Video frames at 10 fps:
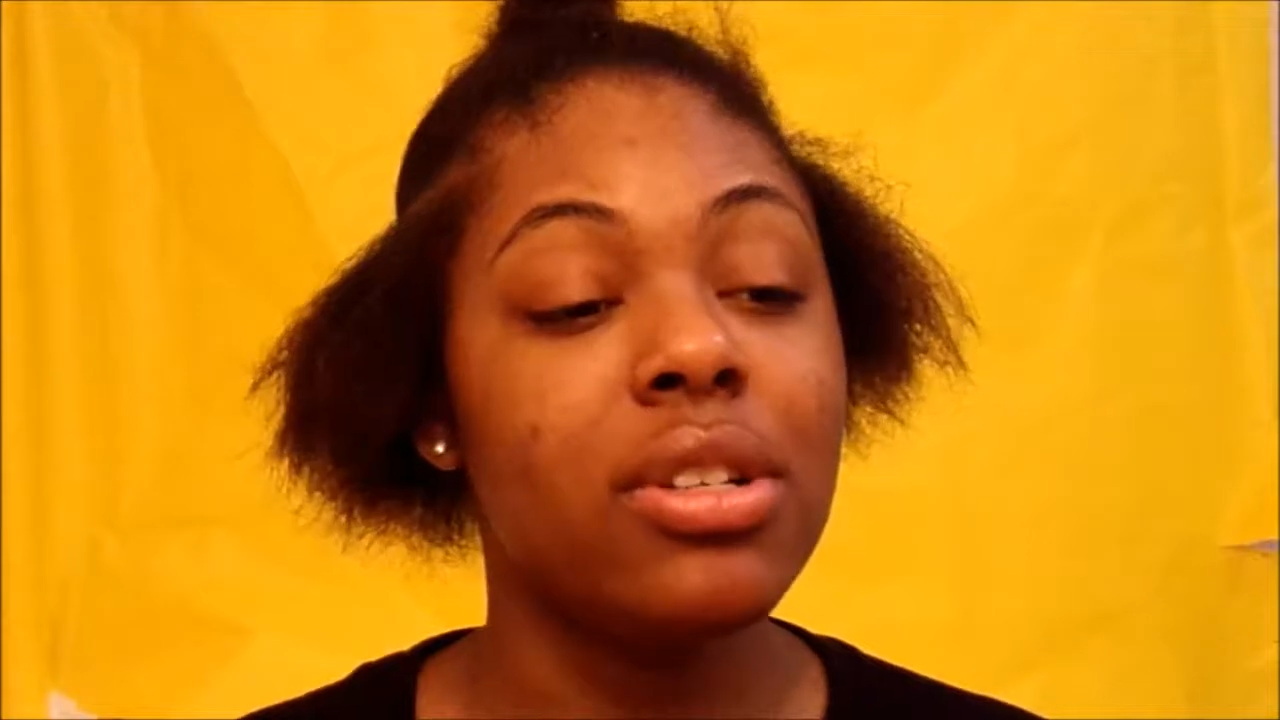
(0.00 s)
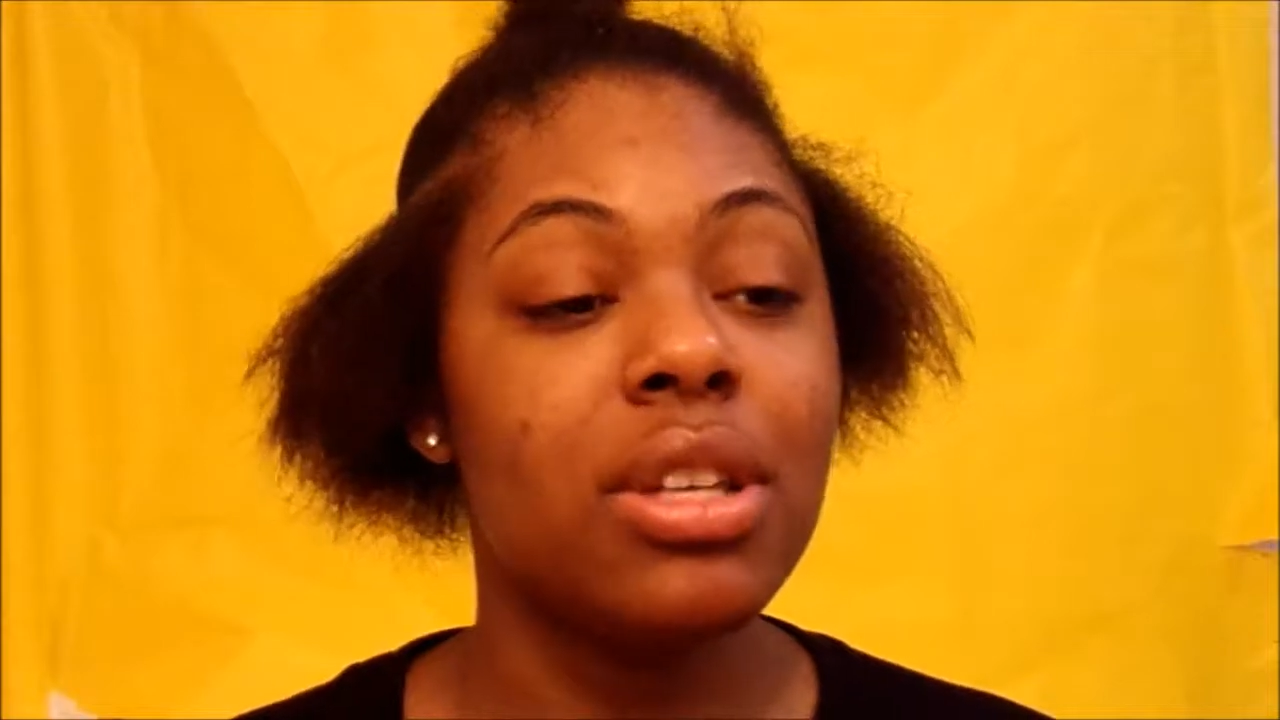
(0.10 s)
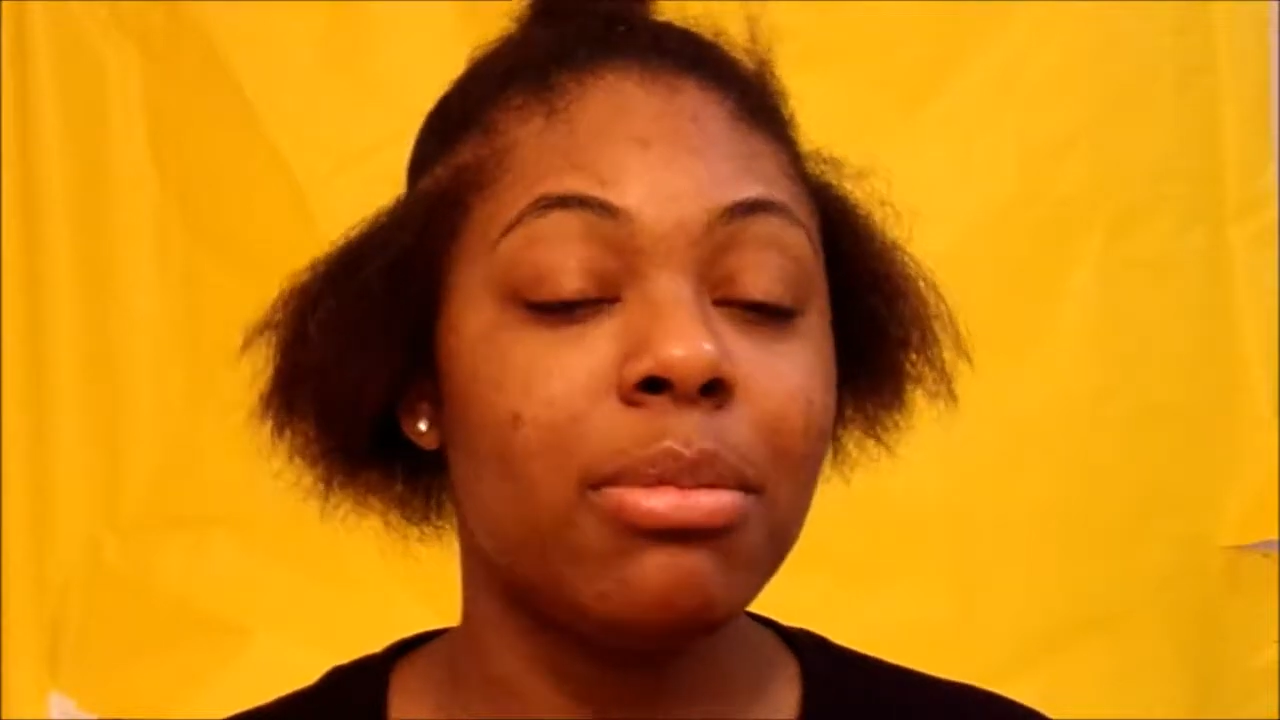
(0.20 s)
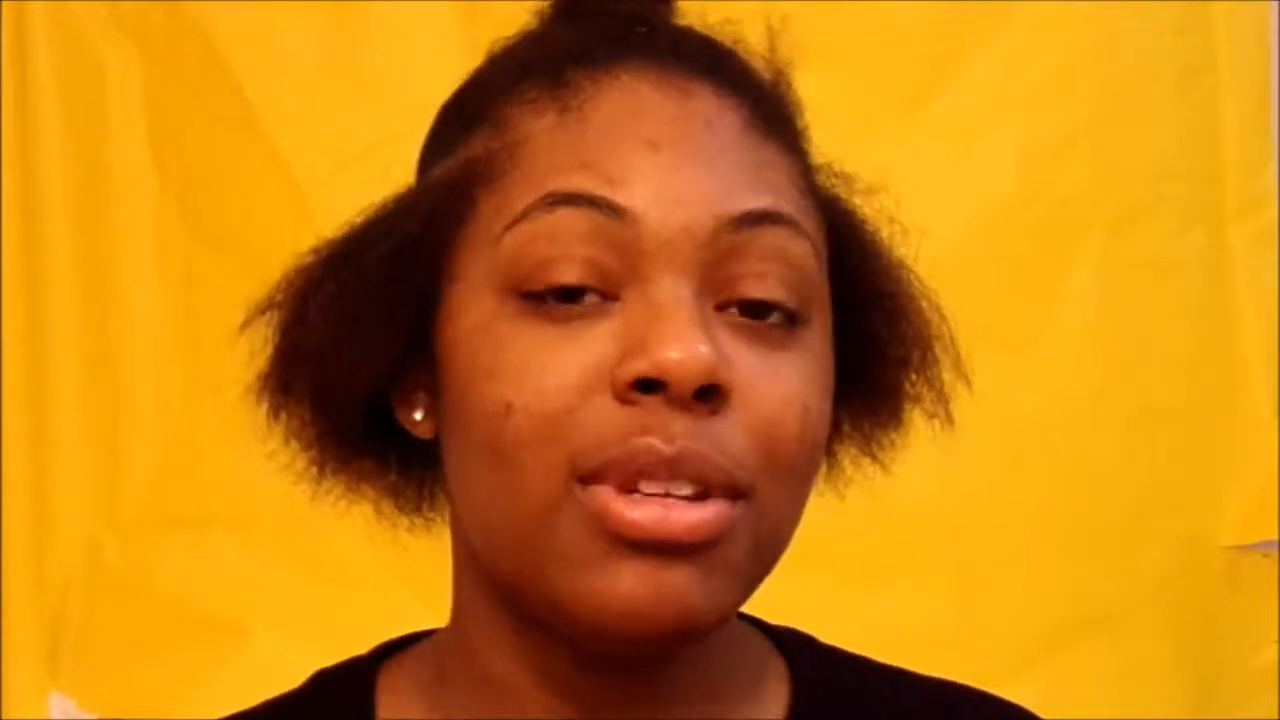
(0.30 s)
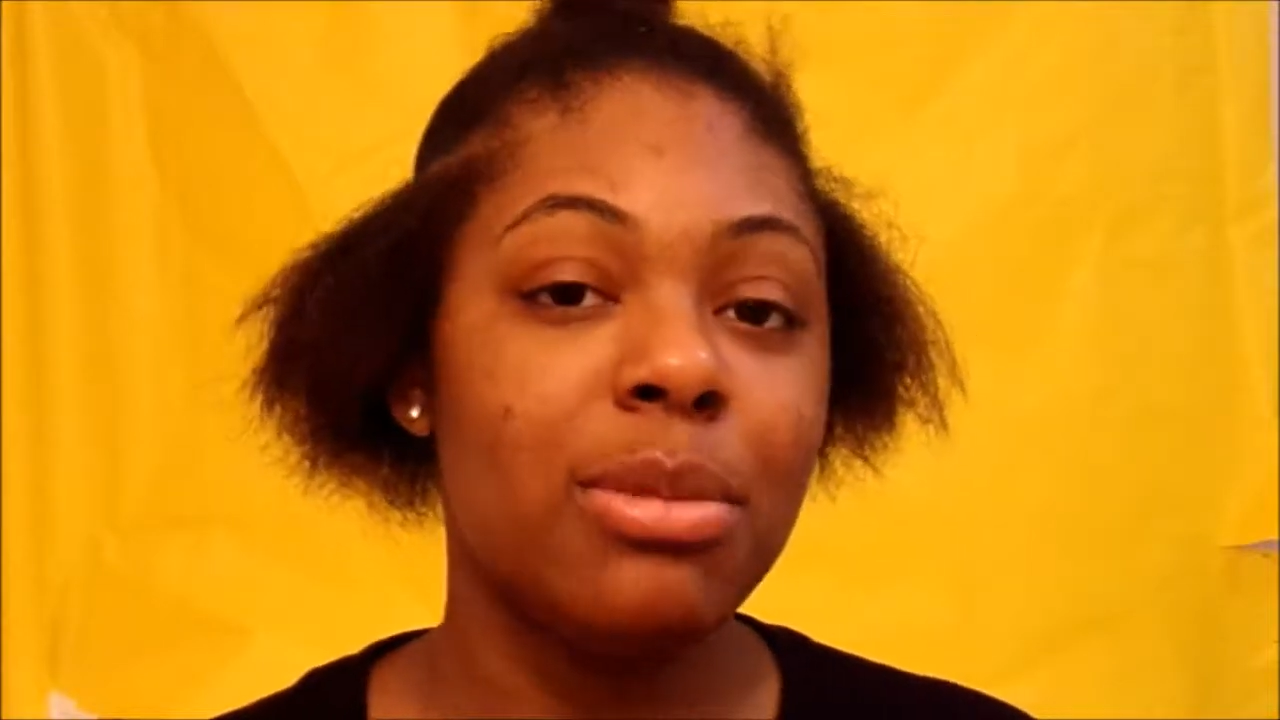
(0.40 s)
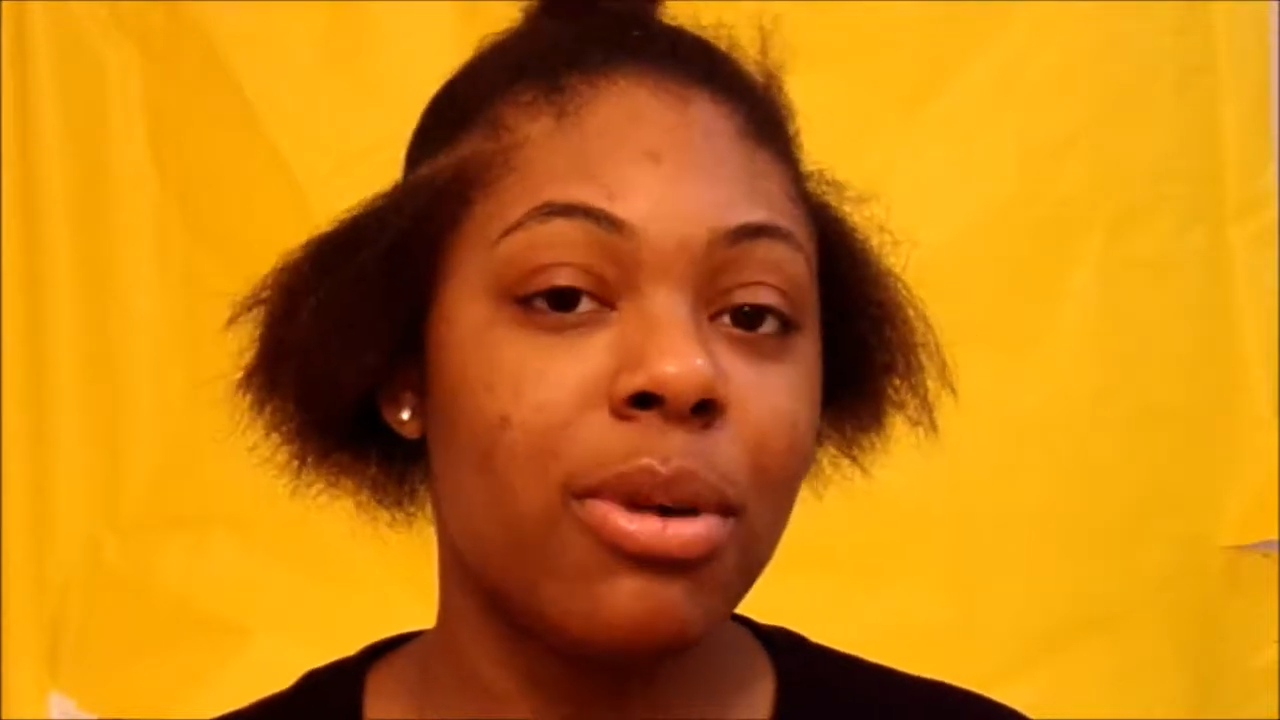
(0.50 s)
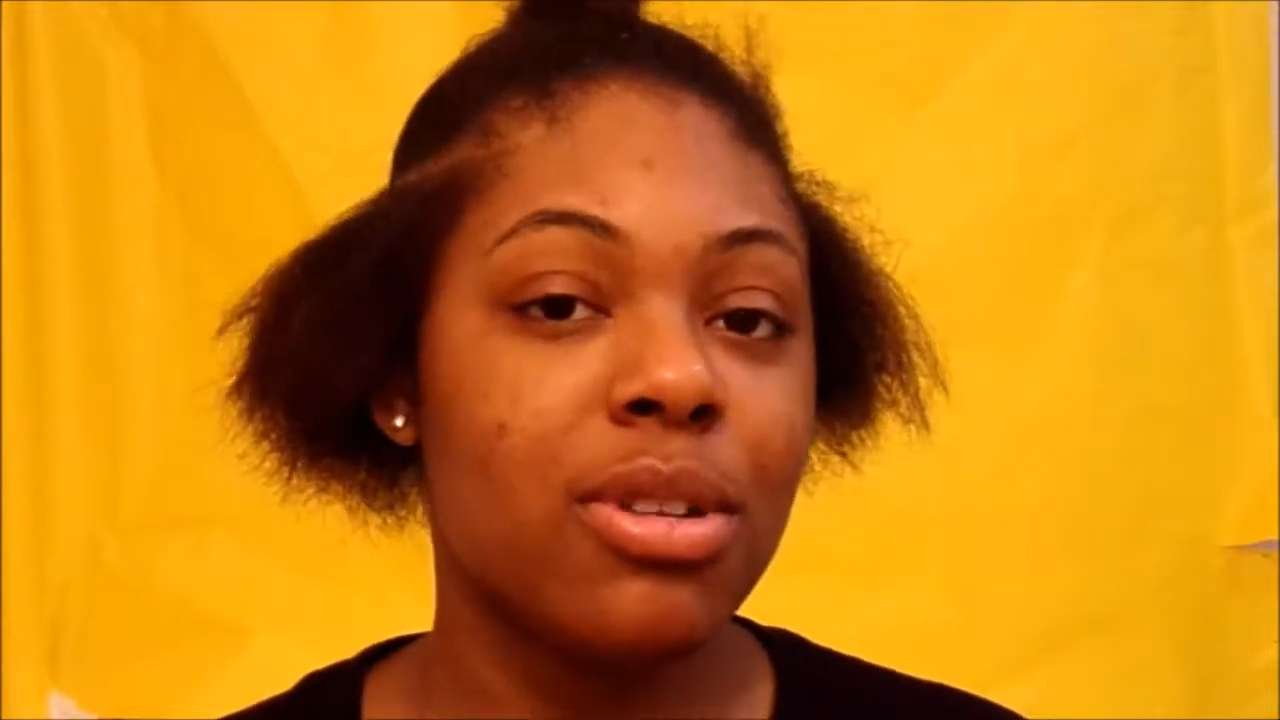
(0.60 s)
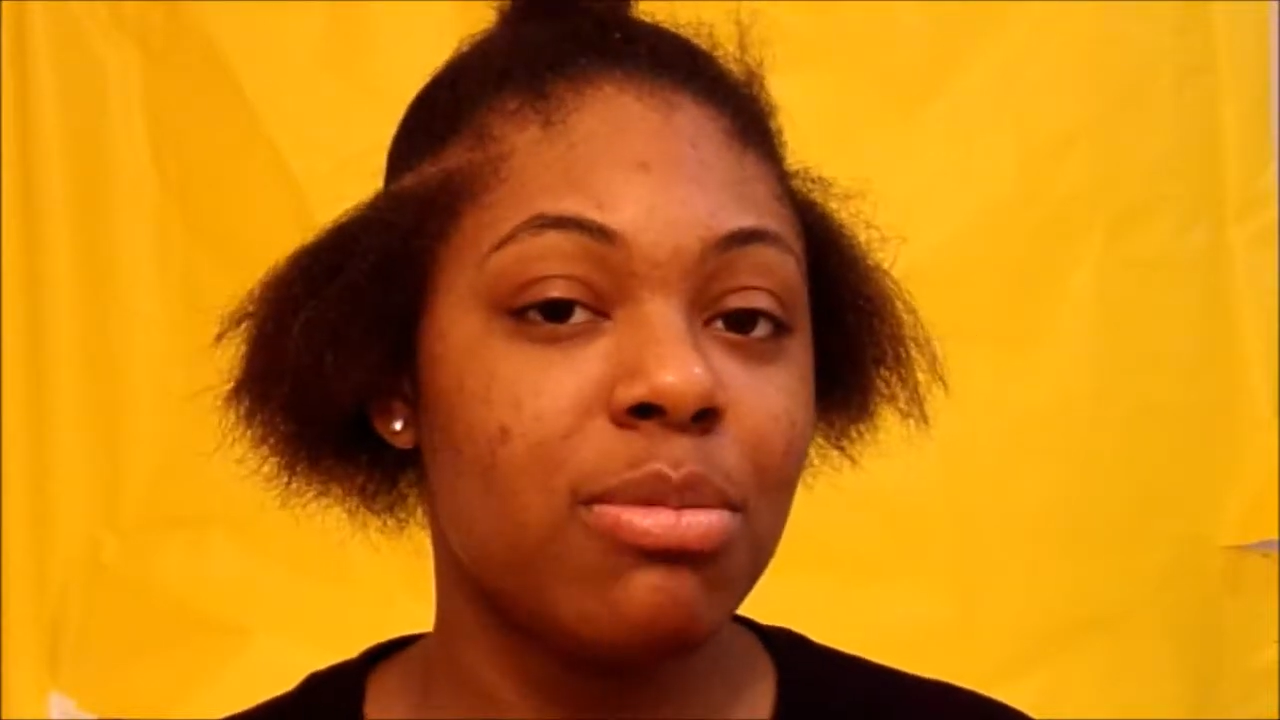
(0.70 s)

Some of these parts